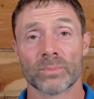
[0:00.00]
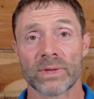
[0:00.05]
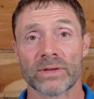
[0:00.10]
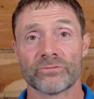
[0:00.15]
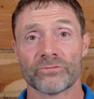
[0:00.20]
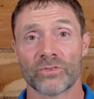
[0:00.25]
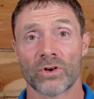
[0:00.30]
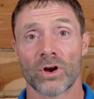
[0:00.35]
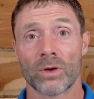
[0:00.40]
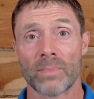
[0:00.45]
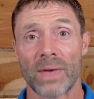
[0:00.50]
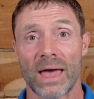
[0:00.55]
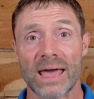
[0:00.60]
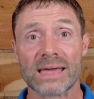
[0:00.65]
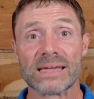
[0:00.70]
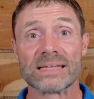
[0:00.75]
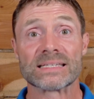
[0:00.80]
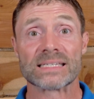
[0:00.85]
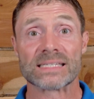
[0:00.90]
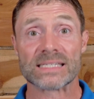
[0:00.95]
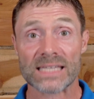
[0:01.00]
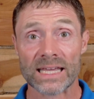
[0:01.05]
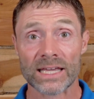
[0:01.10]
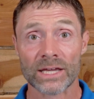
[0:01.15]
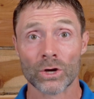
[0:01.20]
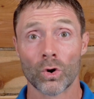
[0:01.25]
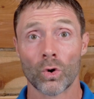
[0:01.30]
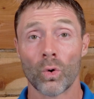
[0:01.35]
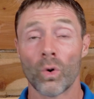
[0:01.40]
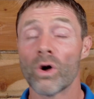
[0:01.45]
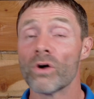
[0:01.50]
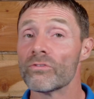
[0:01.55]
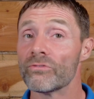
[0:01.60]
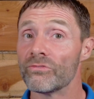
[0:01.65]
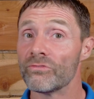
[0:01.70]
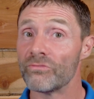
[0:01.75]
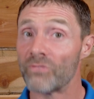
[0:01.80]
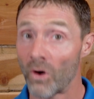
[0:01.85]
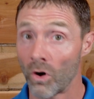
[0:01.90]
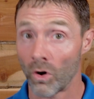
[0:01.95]
from a single
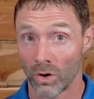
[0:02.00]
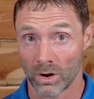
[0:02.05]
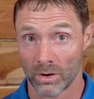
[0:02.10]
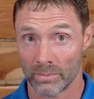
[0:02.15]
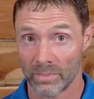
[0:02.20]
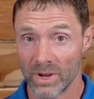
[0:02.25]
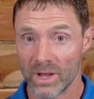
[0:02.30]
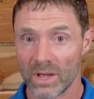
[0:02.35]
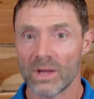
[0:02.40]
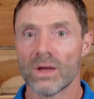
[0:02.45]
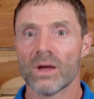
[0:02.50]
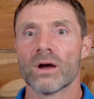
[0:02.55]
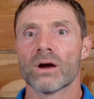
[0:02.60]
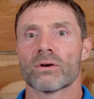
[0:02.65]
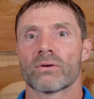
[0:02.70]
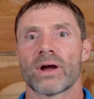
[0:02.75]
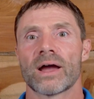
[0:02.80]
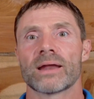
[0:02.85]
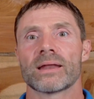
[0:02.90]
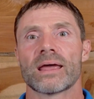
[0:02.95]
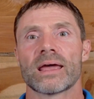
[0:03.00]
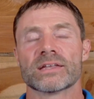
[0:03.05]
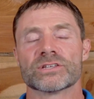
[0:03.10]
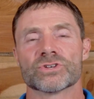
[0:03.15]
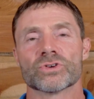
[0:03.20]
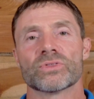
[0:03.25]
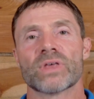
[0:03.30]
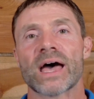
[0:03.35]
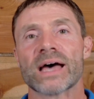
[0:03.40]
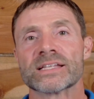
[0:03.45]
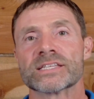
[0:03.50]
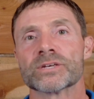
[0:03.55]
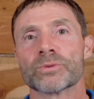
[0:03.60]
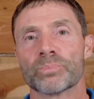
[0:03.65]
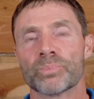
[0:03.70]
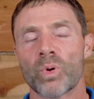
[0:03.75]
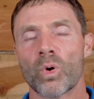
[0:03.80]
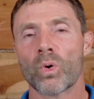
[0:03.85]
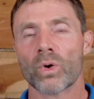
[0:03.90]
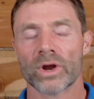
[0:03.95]
farm, right? And so that's
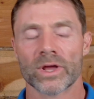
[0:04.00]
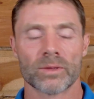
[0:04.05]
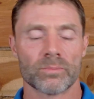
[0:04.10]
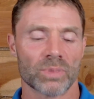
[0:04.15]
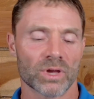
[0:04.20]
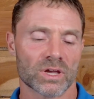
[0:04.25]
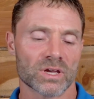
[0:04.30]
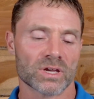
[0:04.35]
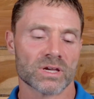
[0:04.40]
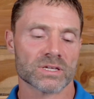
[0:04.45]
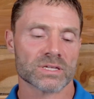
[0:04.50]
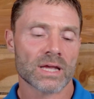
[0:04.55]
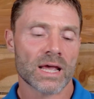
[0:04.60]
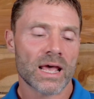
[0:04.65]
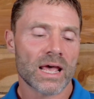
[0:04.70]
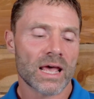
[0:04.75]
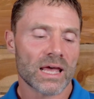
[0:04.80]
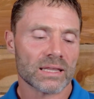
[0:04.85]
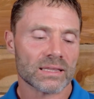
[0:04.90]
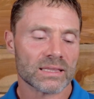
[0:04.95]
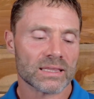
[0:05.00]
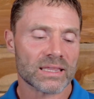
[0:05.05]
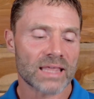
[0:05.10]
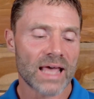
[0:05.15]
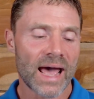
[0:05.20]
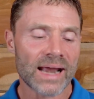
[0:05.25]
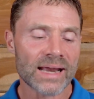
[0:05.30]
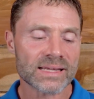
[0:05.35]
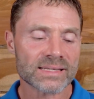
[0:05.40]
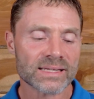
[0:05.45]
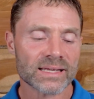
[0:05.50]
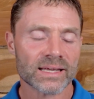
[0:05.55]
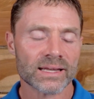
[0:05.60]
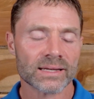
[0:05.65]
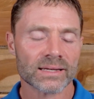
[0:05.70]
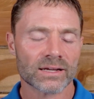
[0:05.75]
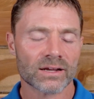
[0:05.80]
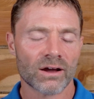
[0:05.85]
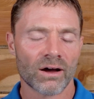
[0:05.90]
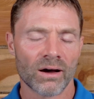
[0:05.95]
important because that is
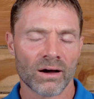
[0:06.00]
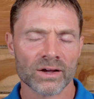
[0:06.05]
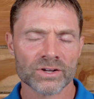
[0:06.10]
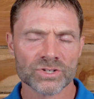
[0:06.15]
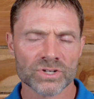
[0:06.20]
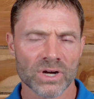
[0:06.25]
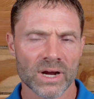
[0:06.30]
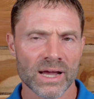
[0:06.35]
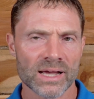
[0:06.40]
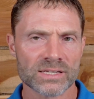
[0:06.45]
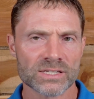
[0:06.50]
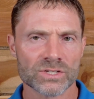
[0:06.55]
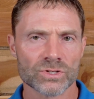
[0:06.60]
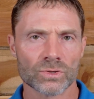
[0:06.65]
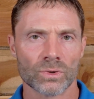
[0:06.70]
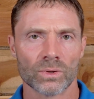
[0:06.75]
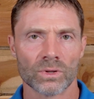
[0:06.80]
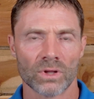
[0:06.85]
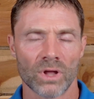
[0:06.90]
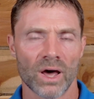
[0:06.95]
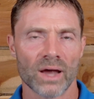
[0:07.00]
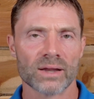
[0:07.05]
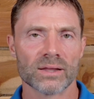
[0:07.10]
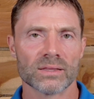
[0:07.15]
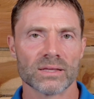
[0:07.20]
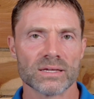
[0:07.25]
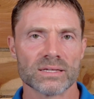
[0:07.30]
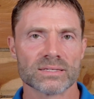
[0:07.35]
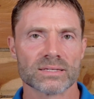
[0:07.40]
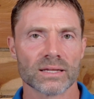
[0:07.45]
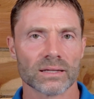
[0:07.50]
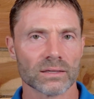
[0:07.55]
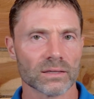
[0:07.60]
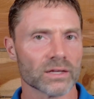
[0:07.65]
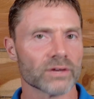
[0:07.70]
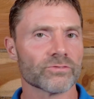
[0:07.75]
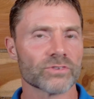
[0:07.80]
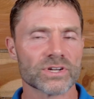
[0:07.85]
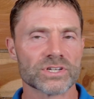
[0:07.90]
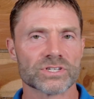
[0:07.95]
in contrast to a lot of these
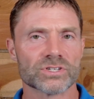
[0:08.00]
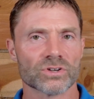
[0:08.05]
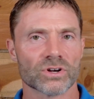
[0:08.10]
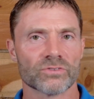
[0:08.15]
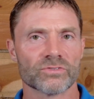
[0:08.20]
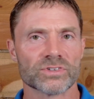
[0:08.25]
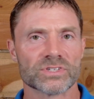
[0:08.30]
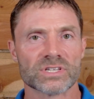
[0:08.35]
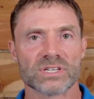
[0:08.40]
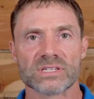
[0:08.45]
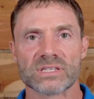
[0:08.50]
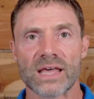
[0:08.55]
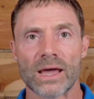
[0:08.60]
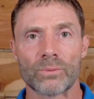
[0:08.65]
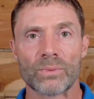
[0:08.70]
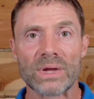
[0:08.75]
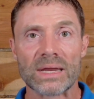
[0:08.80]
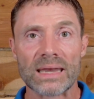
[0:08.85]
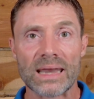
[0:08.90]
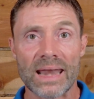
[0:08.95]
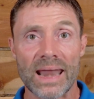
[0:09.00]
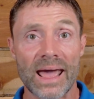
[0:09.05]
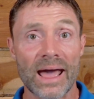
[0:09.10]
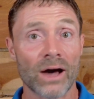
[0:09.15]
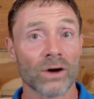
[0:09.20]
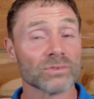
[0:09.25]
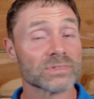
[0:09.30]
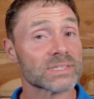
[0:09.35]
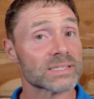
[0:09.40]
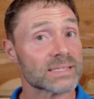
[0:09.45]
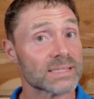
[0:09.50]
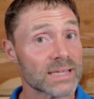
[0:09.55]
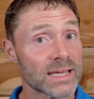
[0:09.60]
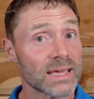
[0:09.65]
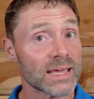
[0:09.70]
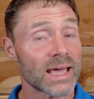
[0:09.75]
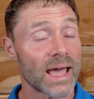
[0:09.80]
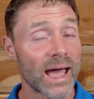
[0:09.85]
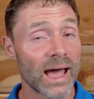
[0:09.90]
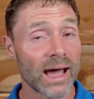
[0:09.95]
delivery services that we now
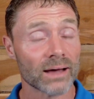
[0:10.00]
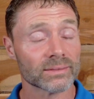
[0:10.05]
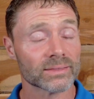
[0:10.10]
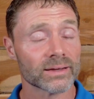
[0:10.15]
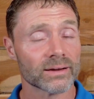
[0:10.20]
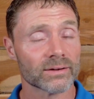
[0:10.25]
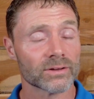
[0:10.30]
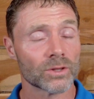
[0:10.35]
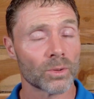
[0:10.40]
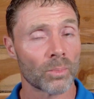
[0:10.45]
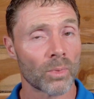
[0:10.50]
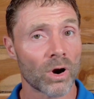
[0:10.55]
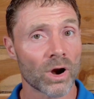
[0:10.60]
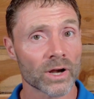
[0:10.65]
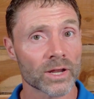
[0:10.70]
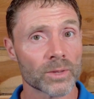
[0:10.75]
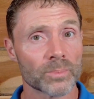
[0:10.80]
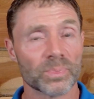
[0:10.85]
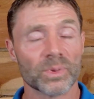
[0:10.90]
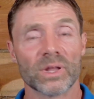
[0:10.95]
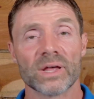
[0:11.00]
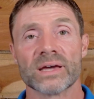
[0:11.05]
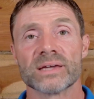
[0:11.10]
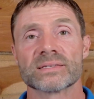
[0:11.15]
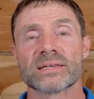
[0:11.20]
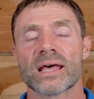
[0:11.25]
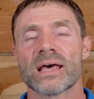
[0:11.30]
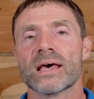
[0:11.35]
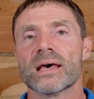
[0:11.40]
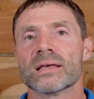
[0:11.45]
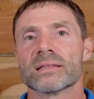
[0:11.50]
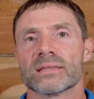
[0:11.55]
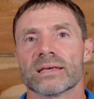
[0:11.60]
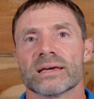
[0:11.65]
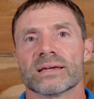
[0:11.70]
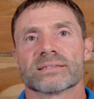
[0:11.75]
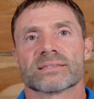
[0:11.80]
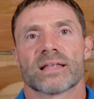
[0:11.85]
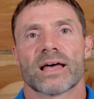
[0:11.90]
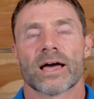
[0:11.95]
see out there in the marketplace.
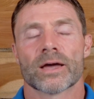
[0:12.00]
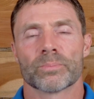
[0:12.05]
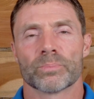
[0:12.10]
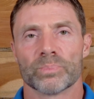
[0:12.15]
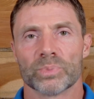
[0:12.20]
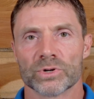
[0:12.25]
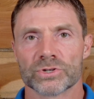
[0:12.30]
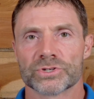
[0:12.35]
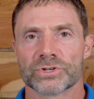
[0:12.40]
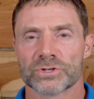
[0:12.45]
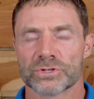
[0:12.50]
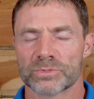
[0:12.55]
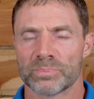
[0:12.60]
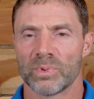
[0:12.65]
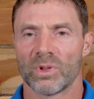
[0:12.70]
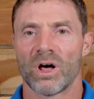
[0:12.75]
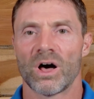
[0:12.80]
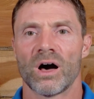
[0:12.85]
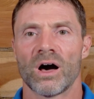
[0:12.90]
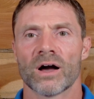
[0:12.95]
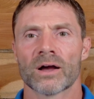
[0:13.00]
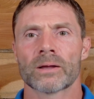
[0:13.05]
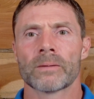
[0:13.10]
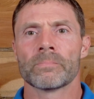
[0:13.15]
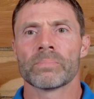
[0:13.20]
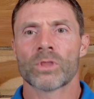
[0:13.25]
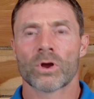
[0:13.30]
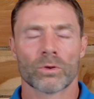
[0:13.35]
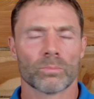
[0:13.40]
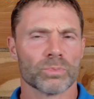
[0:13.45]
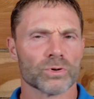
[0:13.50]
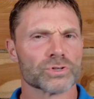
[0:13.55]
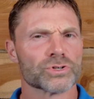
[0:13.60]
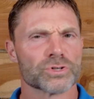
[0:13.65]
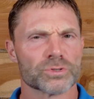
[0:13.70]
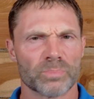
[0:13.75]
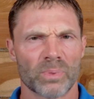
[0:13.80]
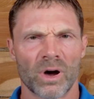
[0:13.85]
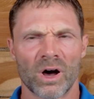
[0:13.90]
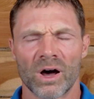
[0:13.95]
Things like Butcher's Block or Butcher's
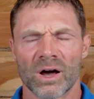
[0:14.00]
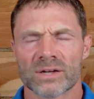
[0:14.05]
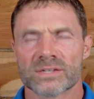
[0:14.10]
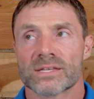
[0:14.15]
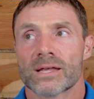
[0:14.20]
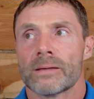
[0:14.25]
Box.